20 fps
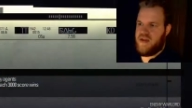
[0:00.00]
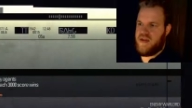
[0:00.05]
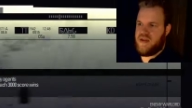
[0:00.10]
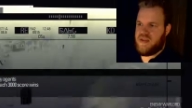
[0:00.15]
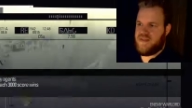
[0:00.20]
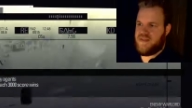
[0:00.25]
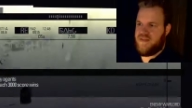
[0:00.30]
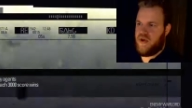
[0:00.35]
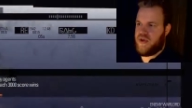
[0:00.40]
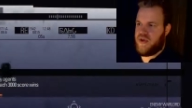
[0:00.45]
Let
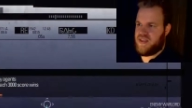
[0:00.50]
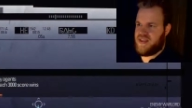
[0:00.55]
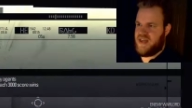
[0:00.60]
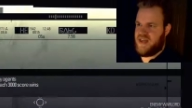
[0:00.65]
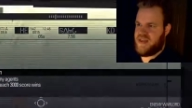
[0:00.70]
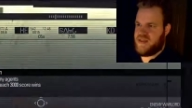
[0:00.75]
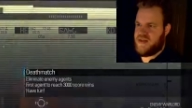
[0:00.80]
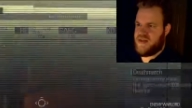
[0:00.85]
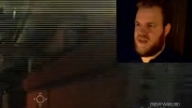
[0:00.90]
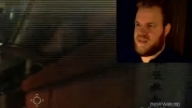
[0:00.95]
us focus.
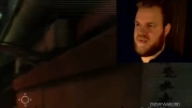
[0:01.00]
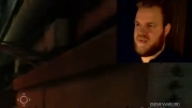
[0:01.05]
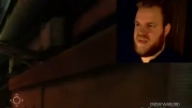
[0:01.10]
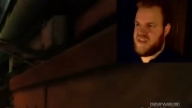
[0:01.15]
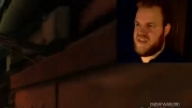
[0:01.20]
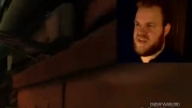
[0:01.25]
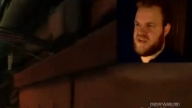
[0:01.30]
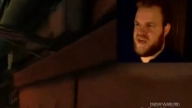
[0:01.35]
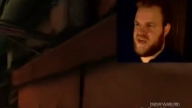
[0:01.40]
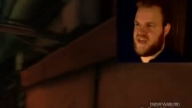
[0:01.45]
Let us not be
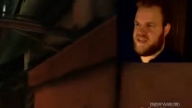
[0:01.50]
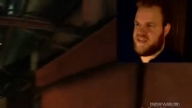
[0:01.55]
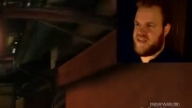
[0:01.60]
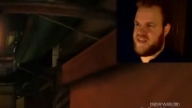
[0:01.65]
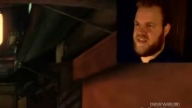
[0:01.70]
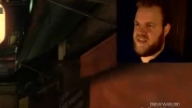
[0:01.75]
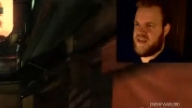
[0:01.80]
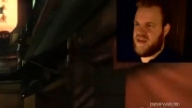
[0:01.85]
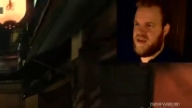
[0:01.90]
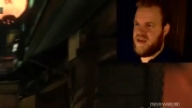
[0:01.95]

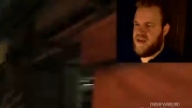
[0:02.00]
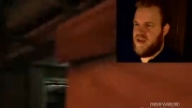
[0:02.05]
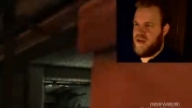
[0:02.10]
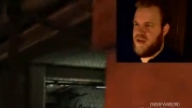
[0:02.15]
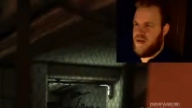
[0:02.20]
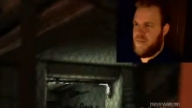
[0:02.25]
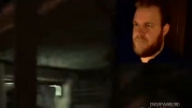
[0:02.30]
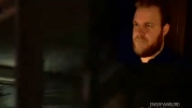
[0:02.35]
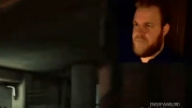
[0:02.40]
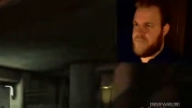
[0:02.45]
distracted
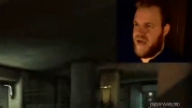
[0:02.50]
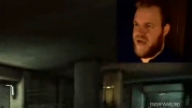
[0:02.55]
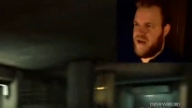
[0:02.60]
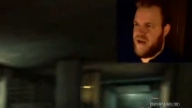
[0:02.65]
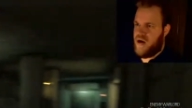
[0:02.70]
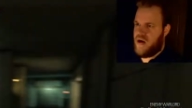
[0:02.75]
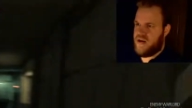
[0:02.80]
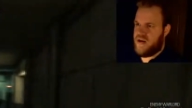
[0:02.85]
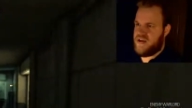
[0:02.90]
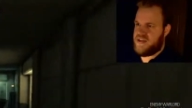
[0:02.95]

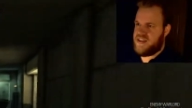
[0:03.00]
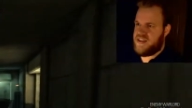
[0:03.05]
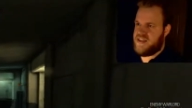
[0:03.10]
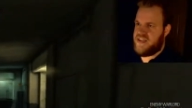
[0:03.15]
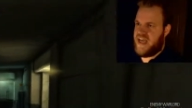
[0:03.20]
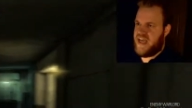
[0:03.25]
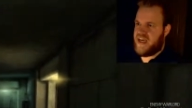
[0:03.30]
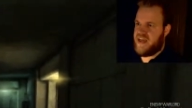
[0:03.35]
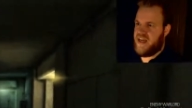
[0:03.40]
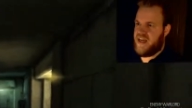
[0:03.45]
by honors
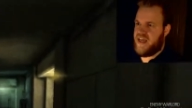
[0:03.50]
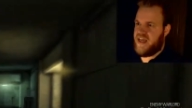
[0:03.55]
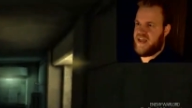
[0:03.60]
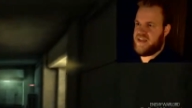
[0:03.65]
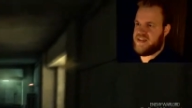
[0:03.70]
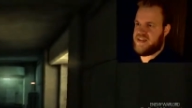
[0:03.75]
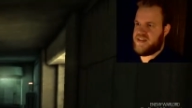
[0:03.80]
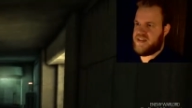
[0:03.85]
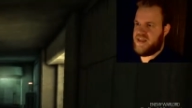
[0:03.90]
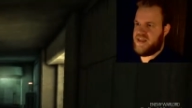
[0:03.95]
and
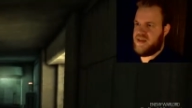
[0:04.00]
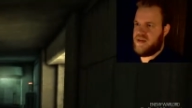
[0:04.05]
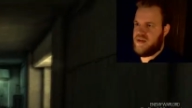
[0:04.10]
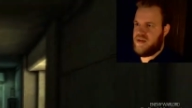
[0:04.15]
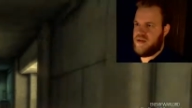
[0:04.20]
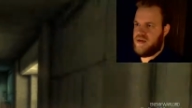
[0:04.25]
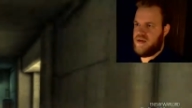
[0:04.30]
accolades.